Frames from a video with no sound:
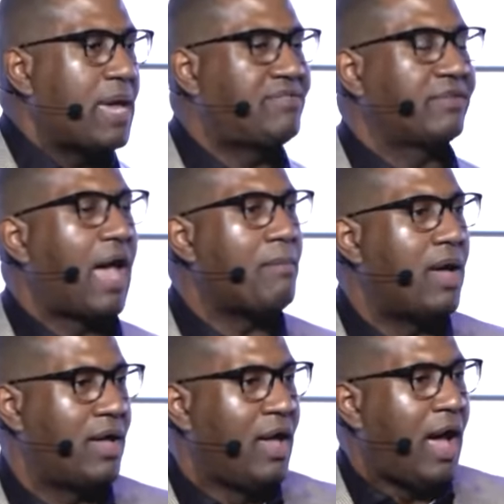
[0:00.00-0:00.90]
He says,
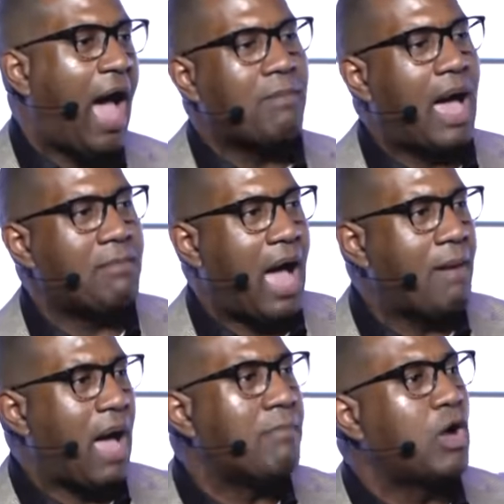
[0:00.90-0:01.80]

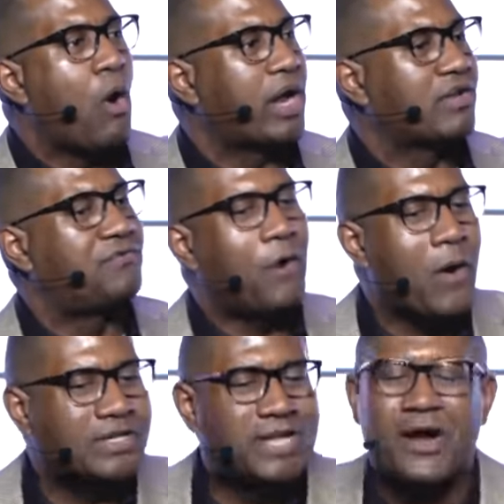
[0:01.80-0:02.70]
I'm going into
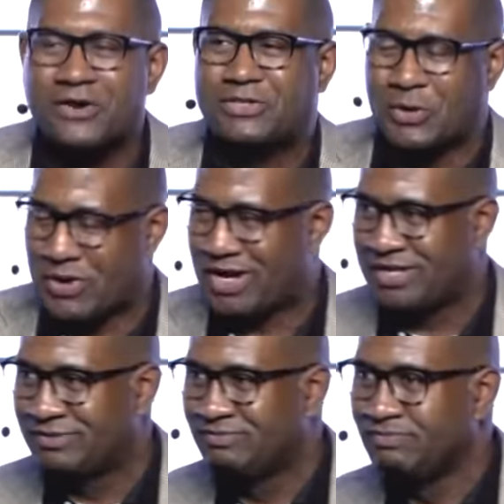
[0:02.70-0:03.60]
foreign territory
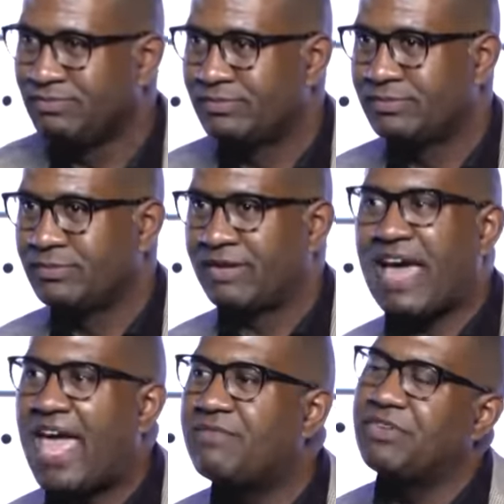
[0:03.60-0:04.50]
because
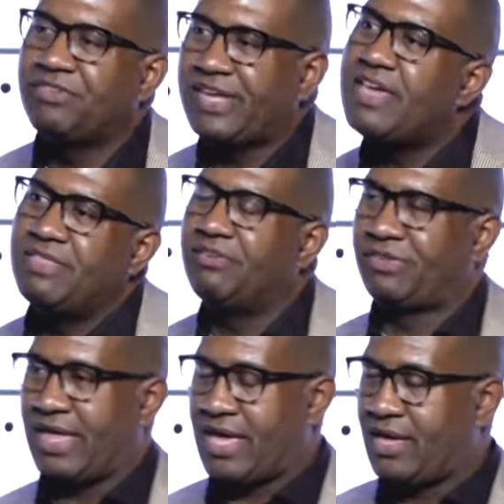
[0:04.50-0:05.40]
I ain't even seen this
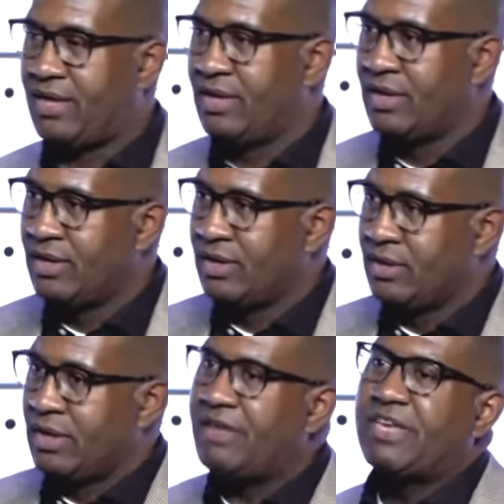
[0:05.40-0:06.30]
thing.
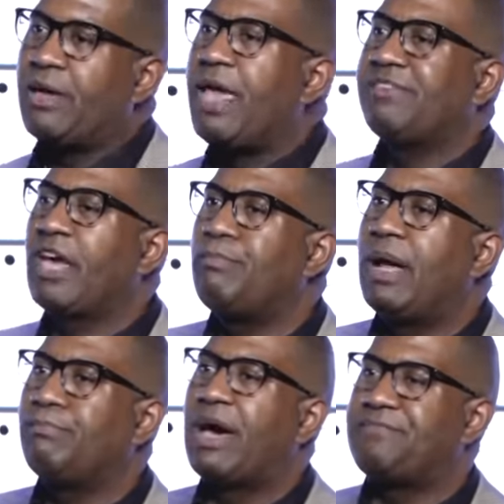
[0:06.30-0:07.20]
He said,
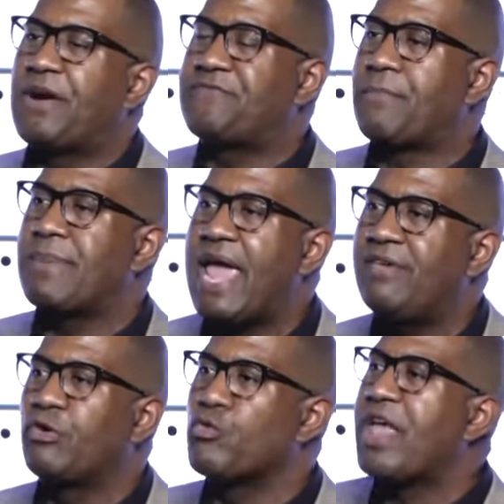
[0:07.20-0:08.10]
but for
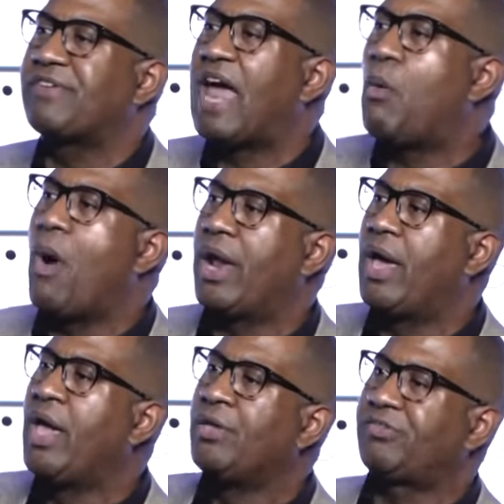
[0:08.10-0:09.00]
me, the reason I want
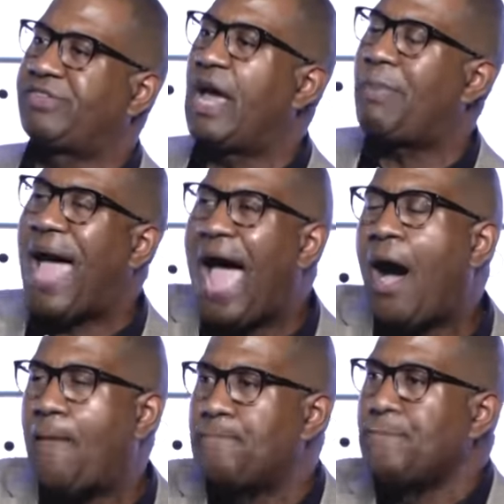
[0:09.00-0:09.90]
to step
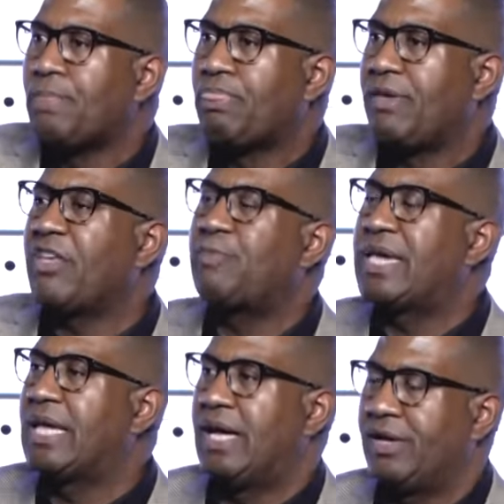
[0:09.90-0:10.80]
out is
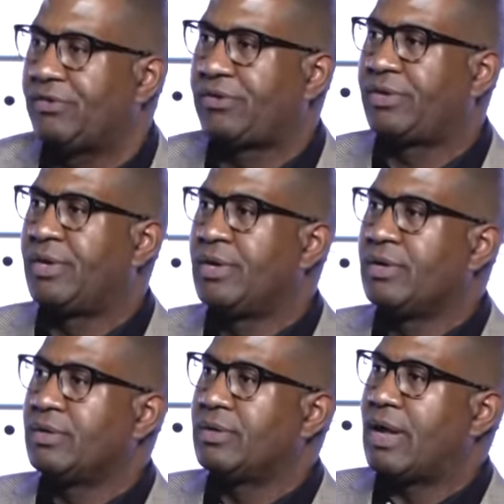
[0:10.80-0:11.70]
because
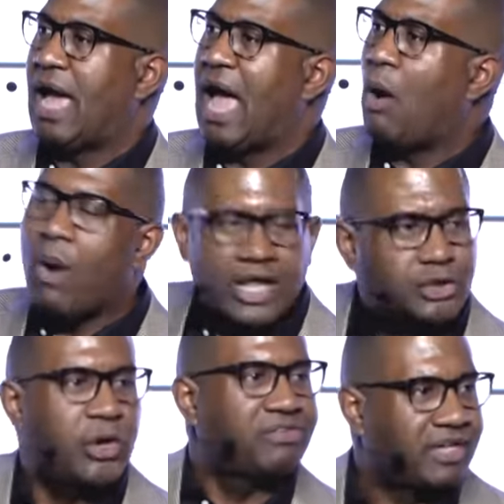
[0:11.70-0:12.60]
I want
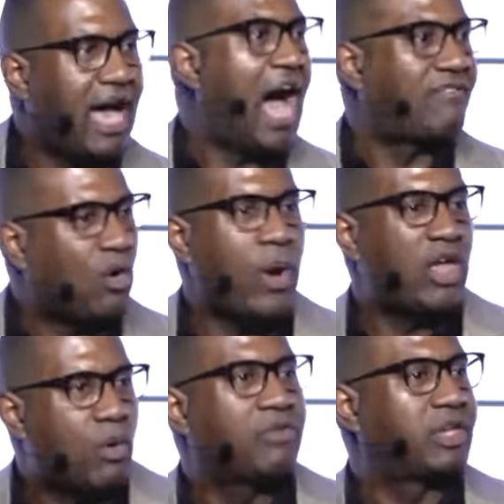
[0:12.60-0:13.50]
to trust God for what
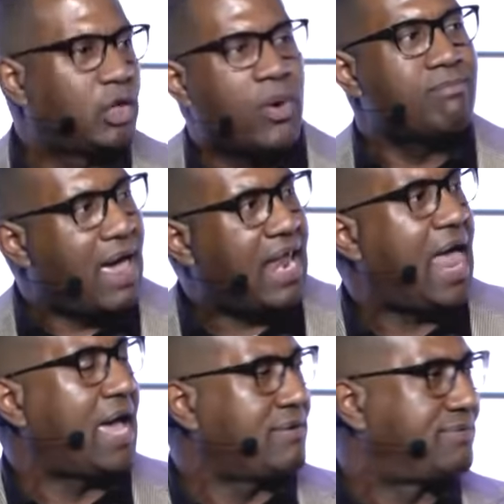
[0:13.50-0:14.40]
he wants to do in my
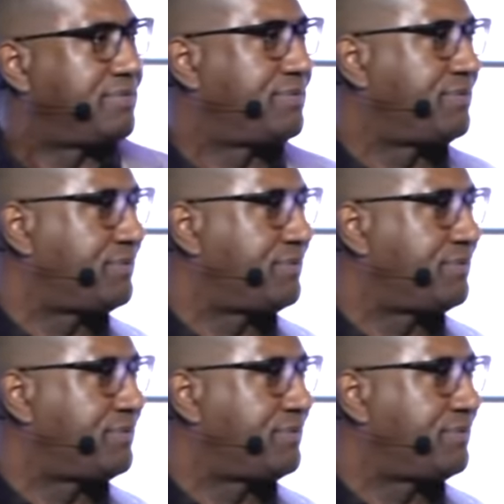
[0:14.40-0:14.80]
life.